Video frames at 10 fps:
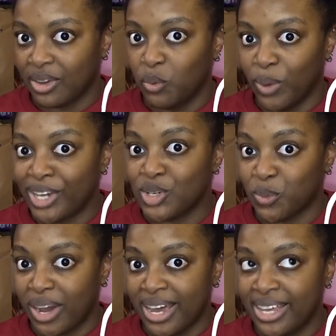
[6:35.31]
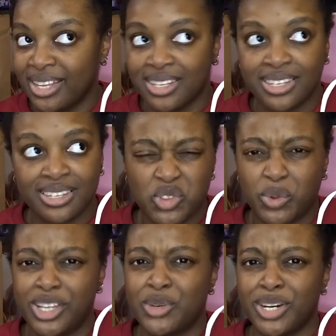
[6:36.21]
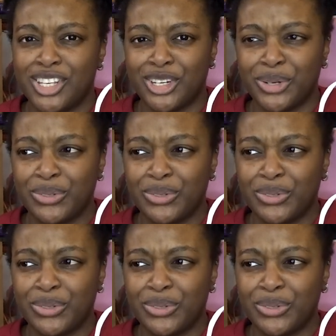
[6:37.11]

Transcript: which was 2022.